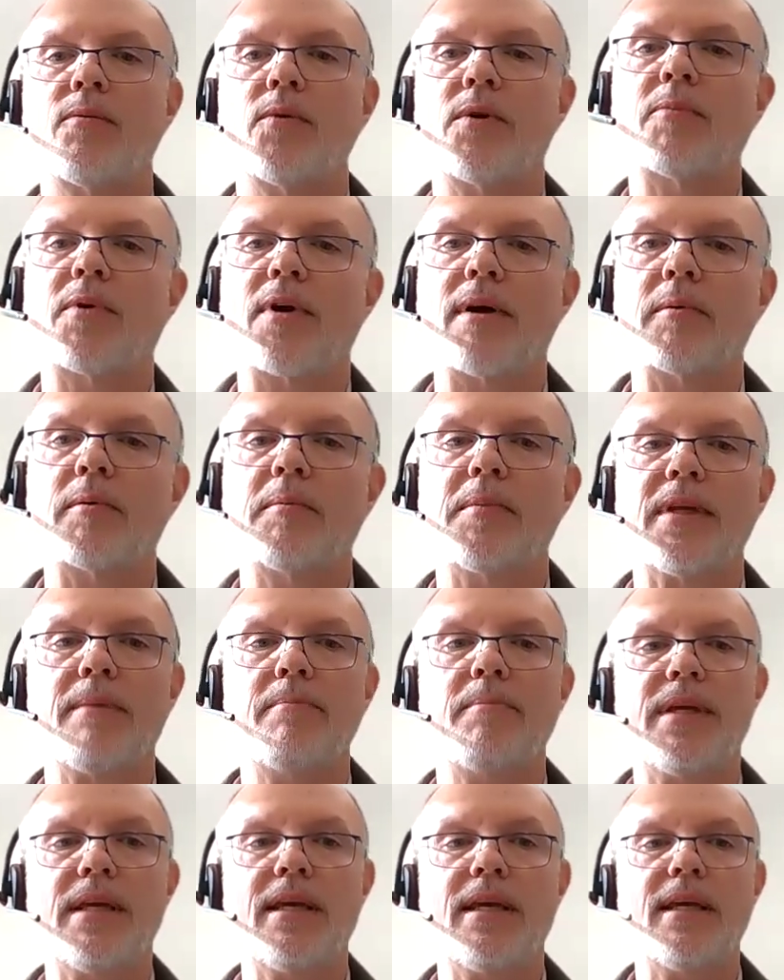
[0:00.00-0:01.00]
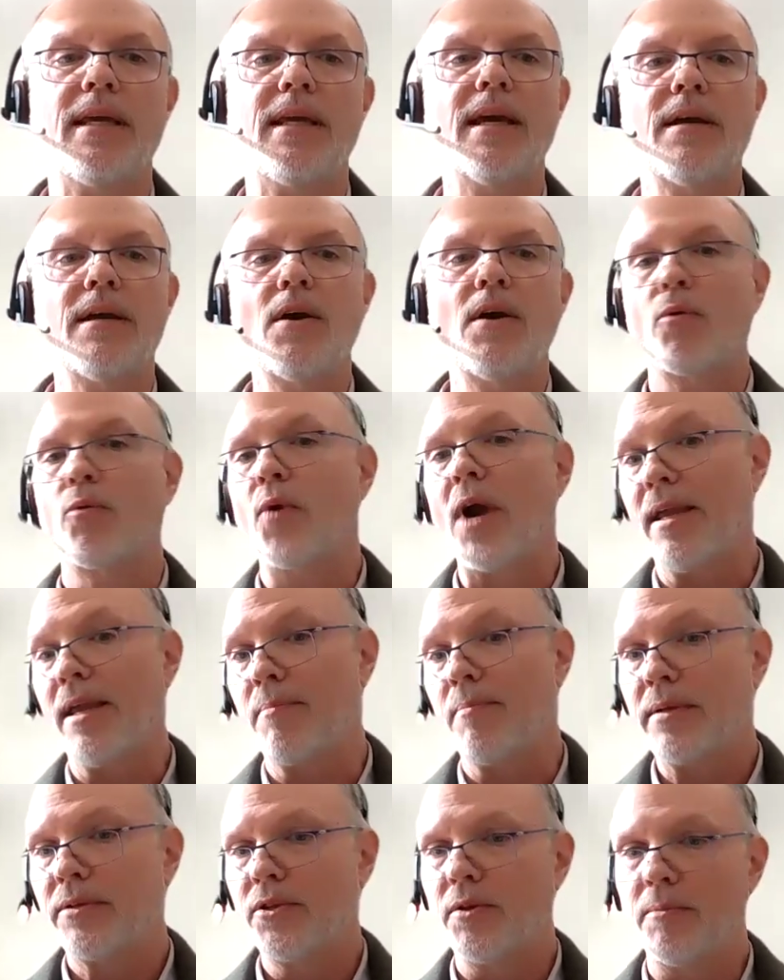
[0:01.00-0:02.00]
would probably be
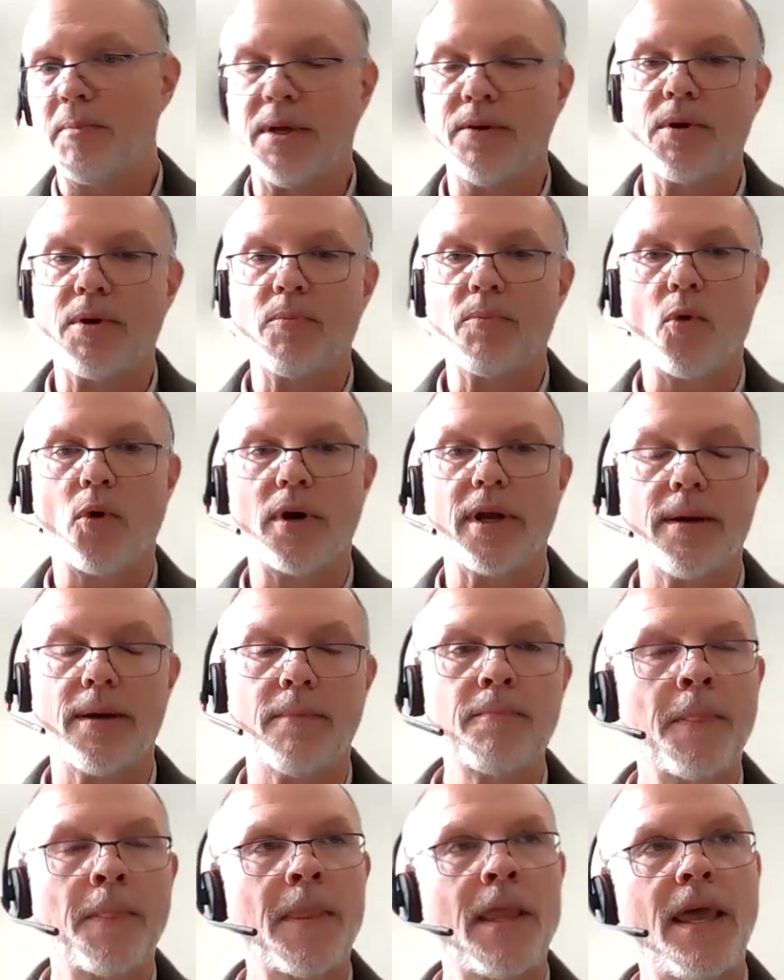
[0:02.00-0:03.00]
ripe to be reported.